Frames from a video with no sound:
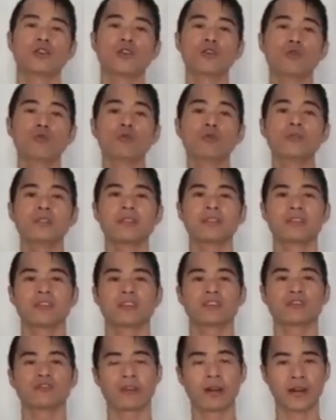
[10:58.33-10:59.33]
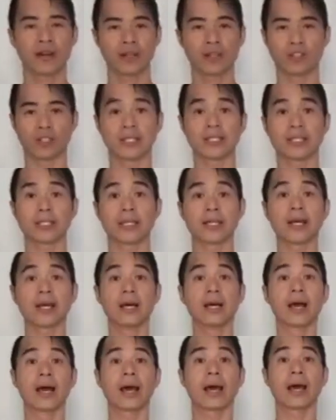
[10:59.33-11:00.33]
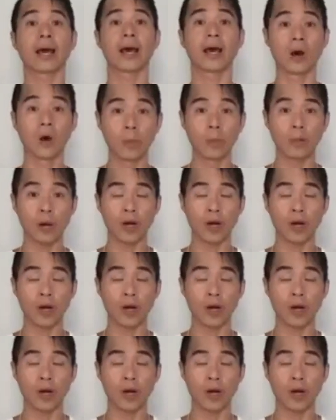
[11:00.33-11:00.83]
using this strategy to help